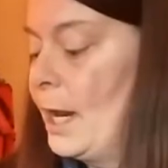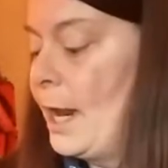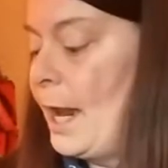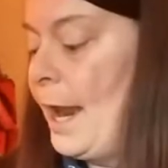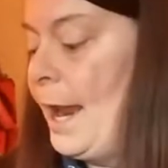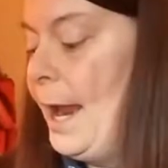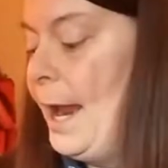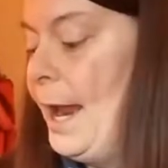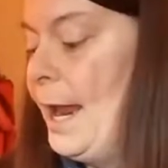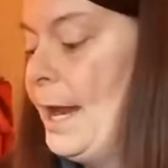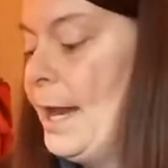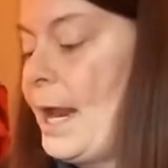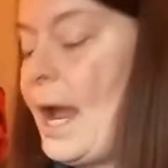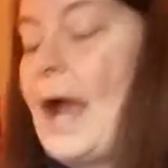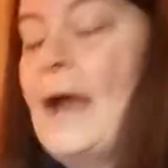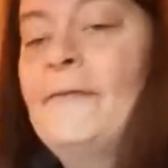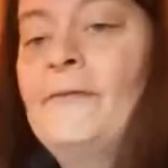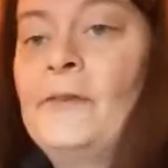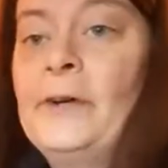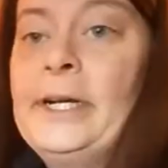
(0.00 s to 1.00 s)
and
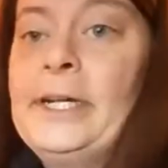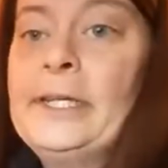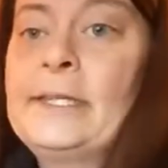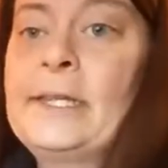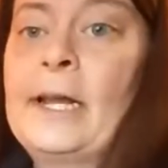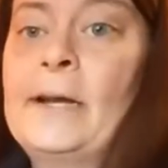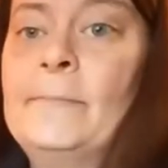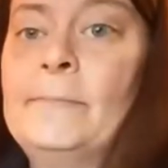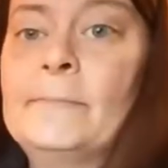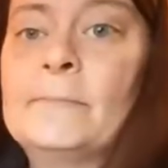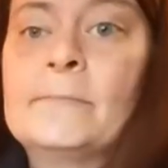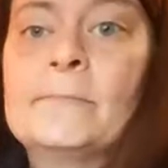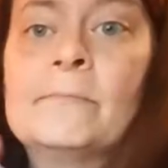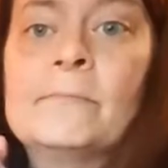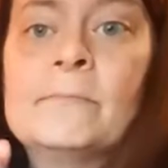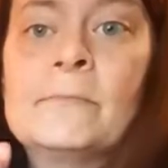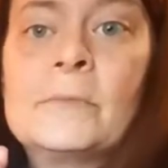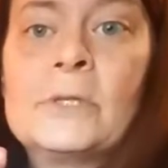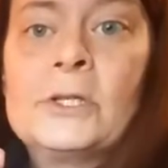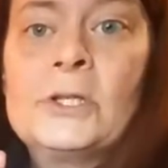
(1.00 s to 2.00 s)
I freeze them.
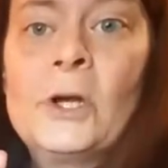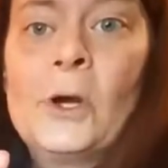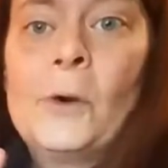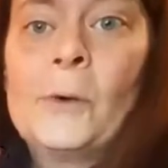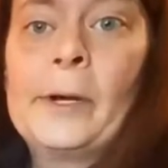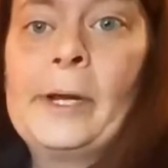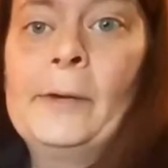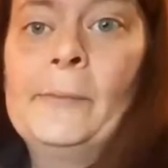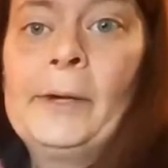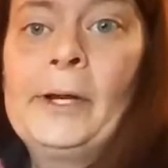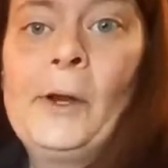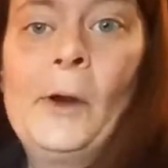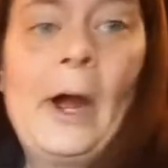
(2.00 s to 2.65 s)
So here we go.